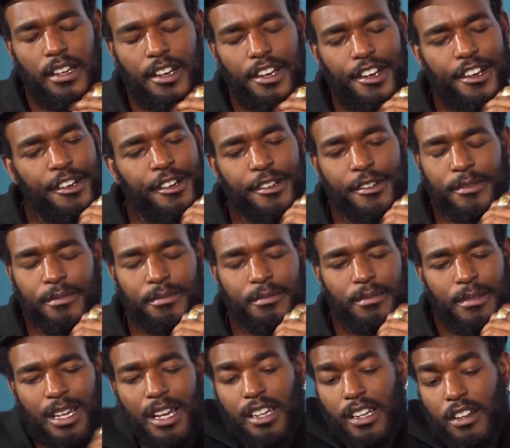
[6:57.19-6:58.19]
Um,
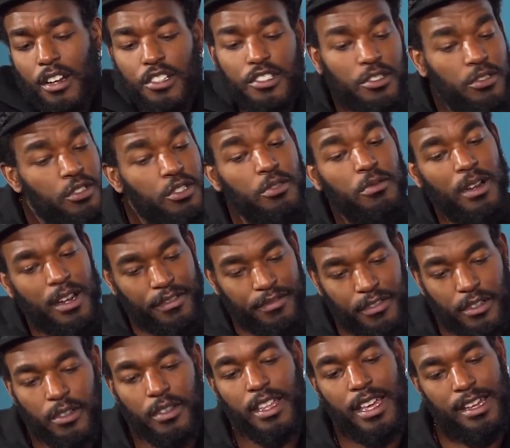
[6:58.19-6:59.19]
and also, do I
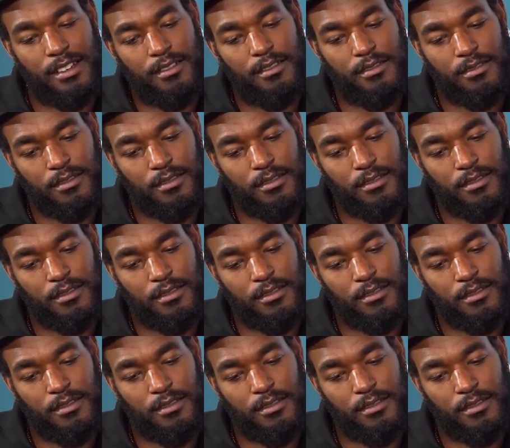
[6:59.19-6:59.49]
feel that?